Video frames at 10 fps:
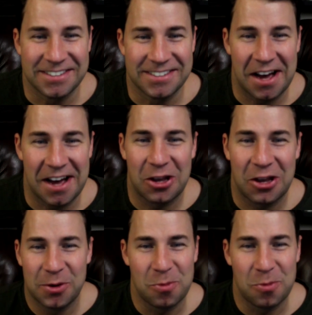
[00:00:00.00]
Koopa
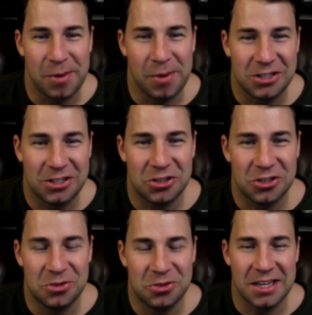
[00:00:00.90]
Troopa Beach
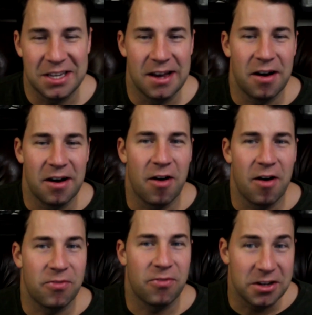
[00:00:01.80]
2T, a
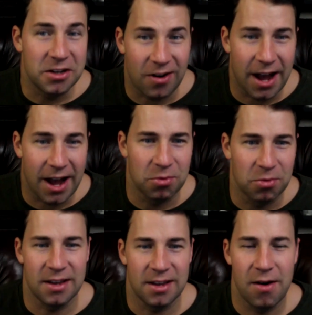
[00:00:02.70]
fun track. We'll
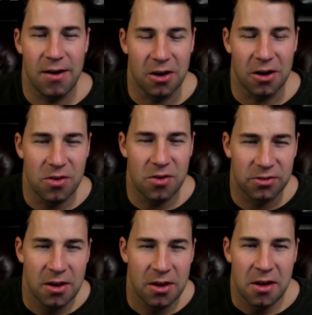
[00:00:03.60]
see how it goes.
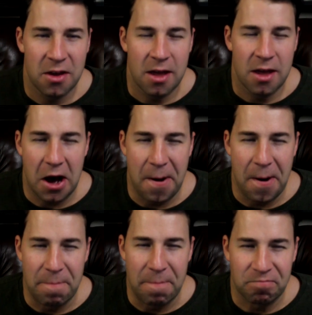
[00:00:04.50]
Um,
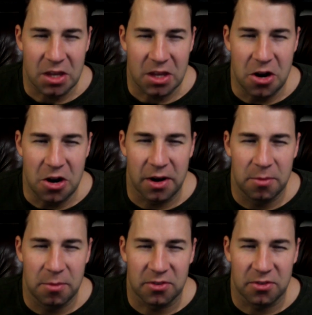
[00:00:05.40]
you know, when it
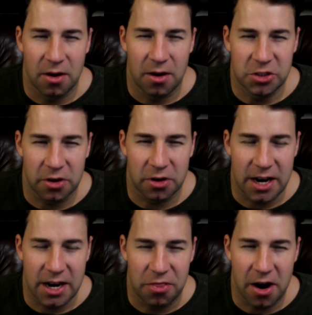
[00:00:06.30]
comes to what you're looking
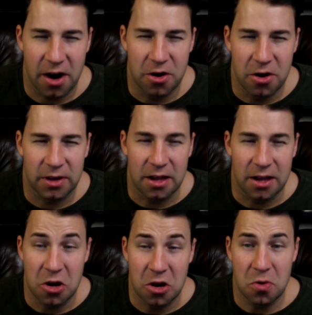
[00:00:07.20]
at there, no
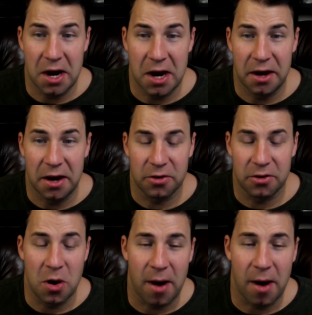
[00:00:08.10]
no uh, coin
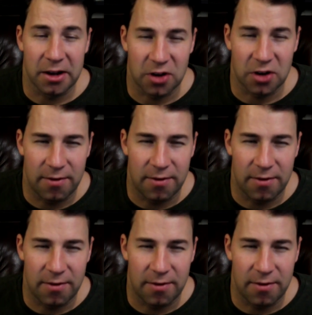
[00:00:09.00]
box drivers.